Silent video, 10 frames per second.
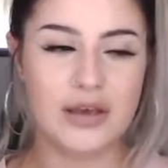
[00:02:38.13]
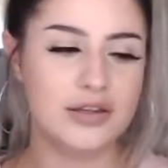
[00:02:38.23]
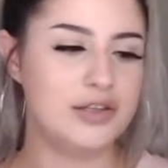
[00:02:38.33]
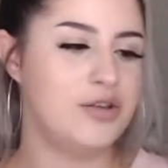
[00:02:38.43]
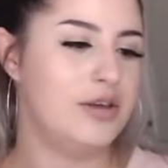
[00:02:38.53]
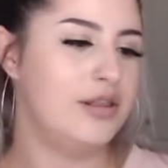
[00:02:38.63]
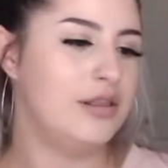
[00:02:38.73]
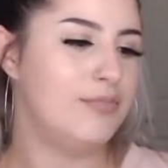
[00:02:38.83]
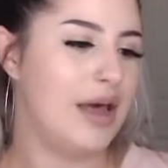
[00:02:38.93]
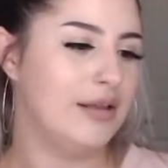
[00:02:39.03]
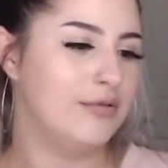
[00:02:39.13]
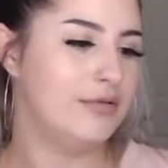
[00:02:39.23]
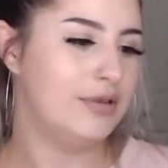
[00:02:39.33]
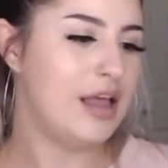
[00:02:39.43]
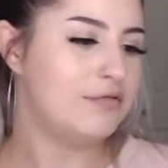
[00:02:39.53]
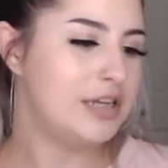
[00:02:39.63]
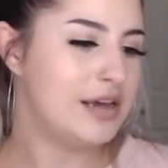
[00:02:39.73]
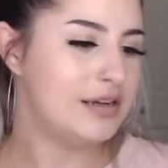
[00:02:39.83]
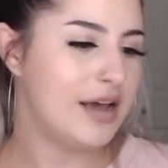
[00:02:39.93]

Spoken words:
So in my left hand,